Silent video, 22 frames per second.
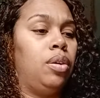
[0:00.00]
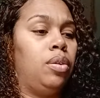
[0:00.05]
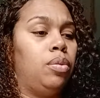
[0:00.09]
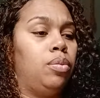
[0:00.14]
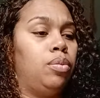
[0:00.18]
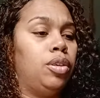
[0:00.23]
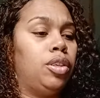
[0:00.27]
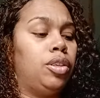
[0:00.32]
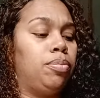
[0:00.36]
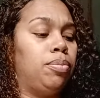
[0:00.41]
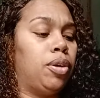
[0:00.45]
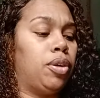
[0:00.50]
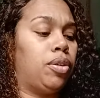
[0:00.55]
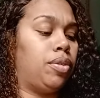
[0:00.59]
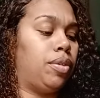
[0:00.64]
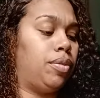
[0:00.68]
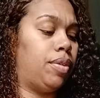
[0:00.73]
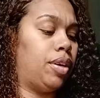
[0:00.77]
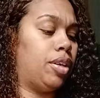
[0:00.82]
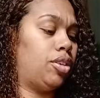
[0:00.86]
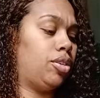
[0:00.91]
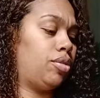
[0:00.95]
What's Mercury
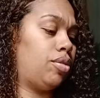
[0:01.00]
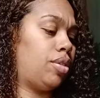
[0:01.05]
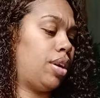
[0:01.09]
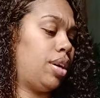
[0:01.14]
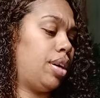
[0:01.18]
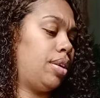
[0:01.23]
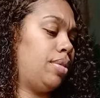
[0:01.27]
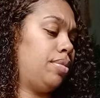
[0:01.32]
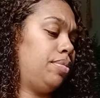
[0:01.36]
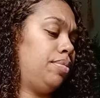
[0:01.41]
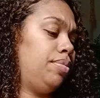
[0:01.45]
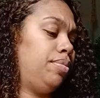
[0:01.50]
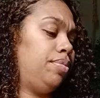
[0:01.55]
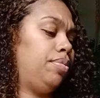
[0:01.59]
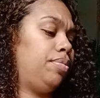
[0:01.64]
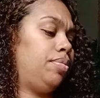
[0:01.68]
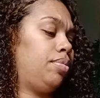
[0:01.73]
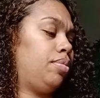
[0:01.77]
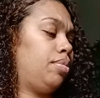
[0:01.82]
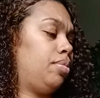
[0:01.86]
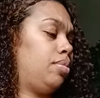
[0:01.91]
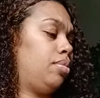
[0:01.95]
retrograde?
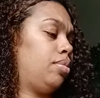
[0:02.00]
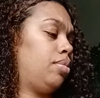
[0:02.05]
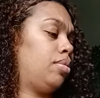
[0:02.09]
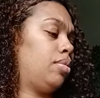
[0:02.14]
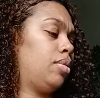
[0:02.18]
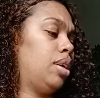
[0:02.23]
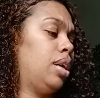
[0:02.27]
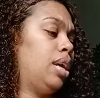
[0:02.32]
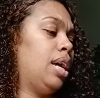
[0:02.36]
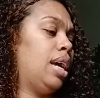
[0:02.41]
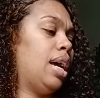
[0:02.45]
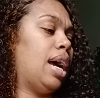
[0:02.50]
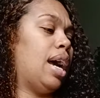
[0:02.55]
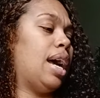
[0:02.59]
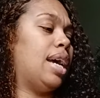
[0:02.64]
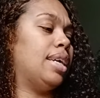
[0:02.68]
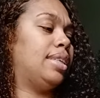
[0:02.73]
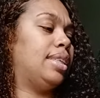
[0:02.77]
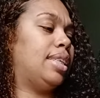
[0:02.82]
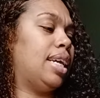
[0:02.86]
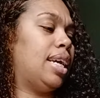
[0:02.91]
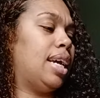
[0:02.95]
I
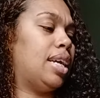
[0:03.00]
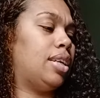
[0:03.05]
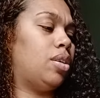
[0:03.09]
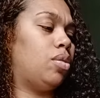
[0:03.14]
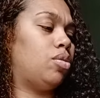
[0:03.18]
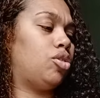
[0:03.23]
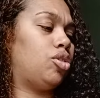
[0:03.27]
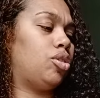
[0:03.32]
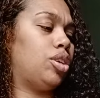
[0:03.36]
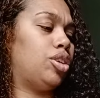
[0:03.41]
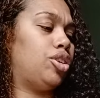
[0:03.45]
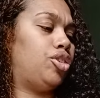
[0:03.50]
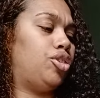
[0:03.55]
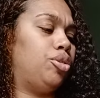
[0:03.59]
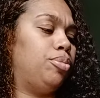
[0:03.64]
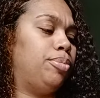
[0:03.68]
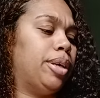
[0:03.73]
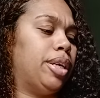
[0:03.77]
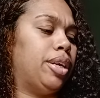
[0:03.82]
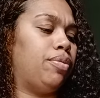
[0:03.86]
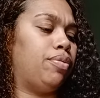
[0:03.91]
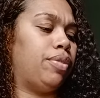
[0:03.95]
say I don't trust you,
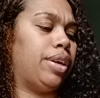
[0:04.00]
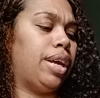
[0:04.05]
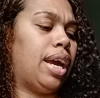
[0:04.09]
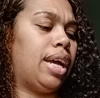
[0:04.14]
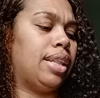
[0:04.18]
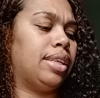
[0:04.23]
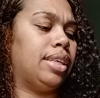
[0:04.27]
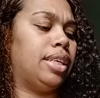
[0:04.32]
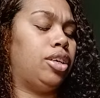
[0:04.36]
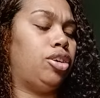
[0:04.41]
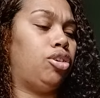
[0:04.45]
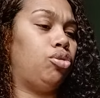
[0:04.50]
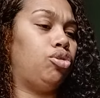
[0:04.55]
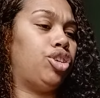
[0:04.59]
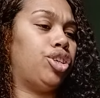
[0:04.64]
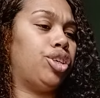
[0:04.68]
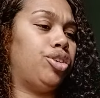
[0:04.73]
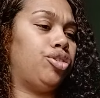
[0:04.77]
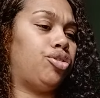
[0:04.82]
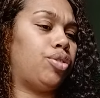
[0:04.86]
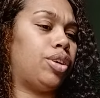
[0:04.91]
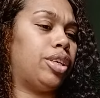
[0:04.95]
but in reality, you
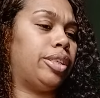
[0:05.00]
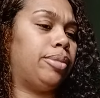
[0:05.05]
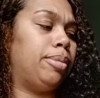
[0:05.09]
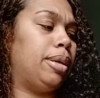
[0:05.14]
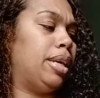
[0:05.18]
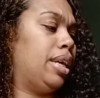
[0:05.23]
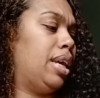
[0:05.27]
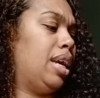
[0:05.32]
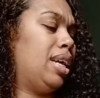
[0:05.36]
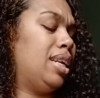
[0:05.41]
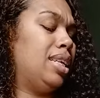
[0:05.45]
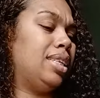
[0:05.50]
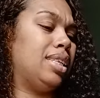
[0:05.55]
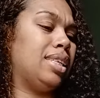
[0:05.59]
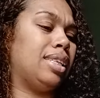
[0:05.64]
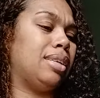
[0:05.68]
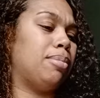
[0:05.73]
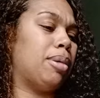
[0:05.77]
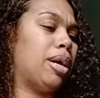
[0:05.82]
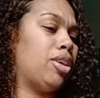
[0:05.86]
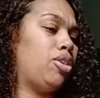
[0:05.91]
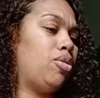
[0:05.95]
shouldn't trust me. Yeah, this is
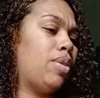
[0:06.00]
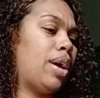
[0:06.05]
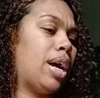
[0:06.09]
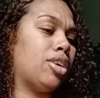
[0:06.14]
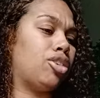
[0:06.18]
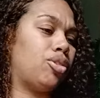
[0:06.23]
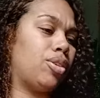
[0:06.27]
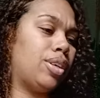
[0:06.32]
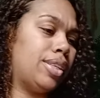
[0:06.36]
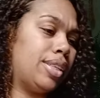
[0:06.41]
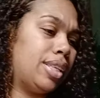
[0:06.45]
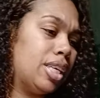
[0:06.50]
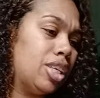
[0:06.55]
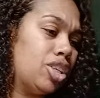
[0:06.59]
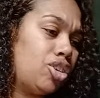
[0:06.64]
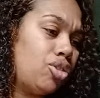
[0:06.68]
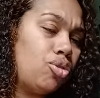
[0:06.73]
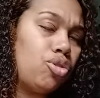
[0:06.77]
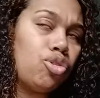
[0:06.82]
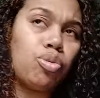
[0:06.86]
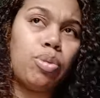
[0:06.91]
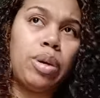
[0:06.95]
somebody you got trust
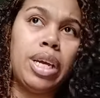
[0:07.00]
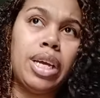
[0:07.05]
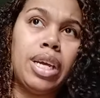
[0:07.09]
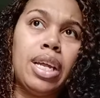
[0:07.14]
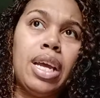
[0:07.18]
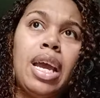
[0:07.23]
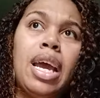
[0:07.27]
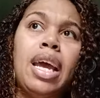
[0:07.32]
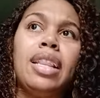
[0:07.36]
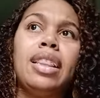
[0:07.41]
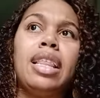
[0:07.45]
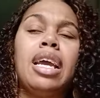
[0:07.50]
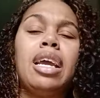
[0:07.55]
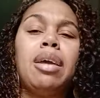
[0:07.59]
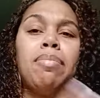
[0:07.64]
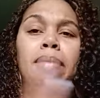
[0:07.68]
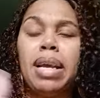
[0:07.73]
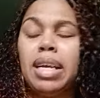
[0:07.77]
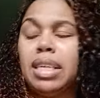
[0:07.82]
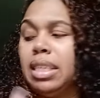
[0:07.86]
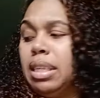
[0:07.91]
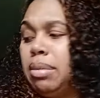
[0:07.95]
issues with. They can
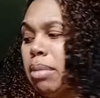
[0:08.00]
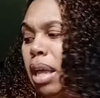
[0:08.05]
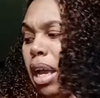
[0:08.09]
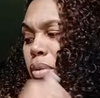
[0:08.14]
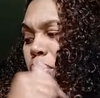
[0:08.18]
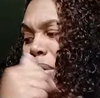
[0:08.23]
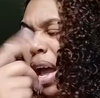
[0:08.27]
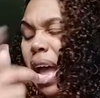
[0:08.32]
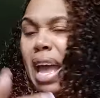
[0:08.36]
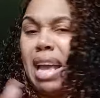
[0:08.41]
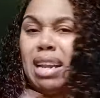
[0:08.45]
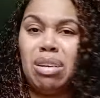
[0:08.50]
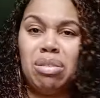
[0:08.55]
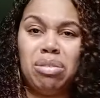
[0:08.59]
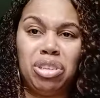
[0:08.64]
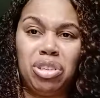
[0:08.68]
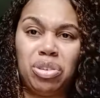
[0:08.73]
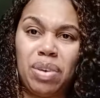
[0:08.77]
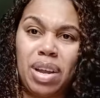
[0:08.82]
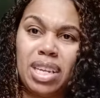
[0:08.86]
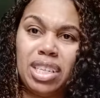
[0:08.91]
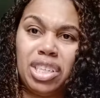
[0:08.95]
make it seem like, well, I don't
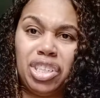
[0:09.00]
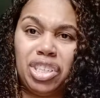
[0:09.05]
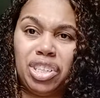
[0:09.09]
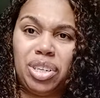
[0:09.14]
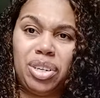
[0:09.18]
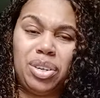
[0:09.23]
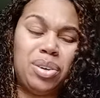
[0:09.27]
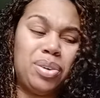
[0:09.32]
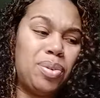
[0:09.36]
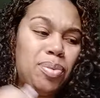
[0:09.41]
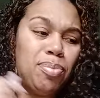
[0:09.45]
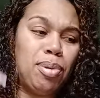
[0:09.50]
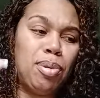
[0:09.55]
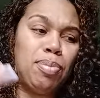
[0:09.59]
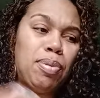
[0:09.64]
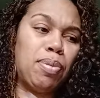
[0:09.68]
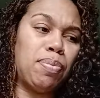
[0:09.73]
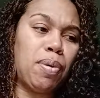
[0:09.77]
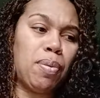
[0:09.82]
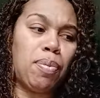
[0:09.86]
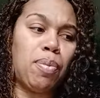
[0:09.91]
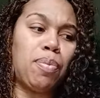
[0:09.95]
trust you, boo, boo,
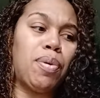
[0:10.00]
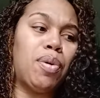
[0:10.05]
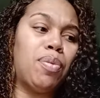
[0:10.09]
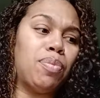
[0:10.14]
boo, boo, boo.